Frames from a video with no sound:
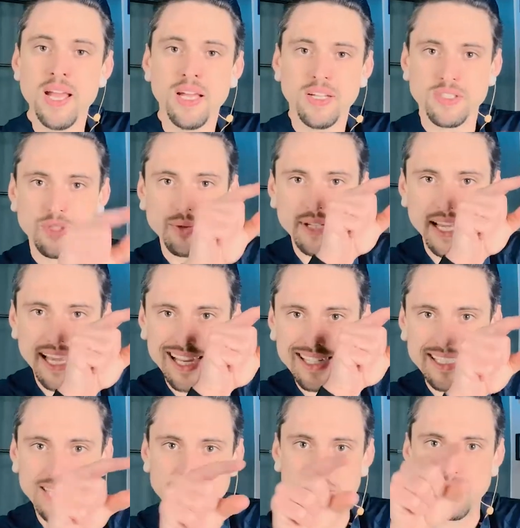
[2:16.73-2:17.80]
to take a
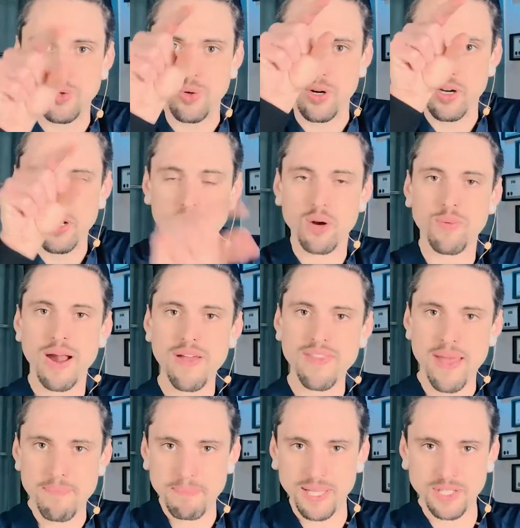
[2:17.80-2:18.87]
detour around
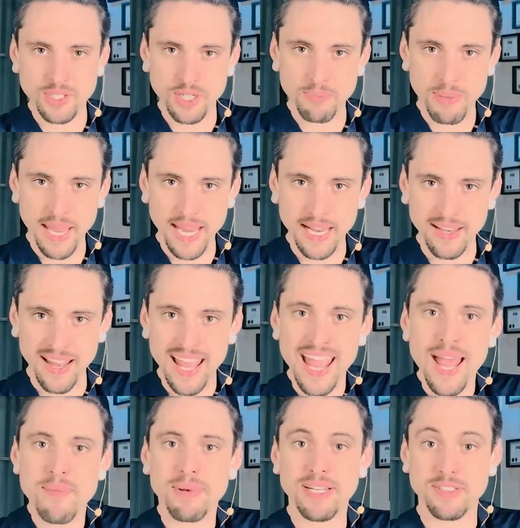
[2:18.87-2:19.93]
that pinching pain.
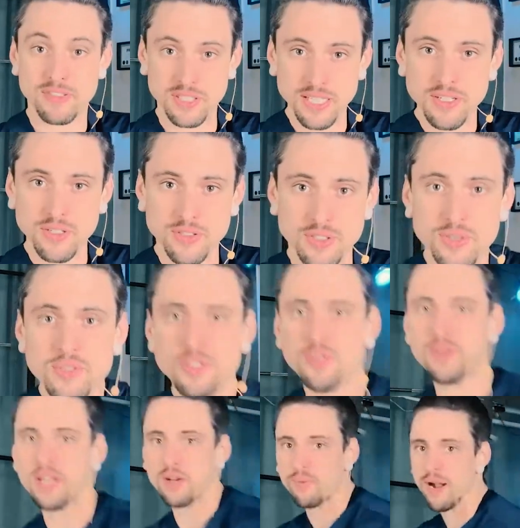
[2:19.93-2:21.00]
But as soon as you
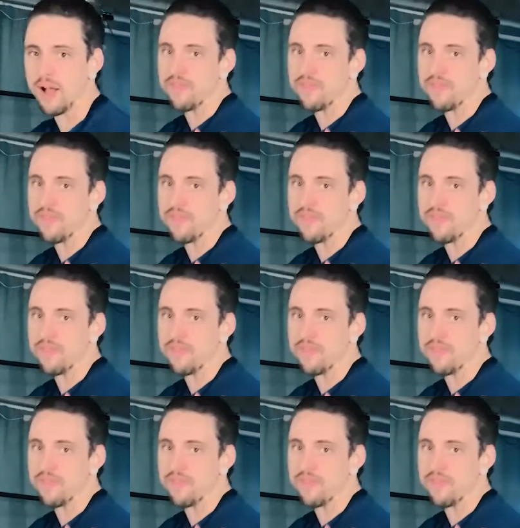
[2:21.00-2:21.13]
get around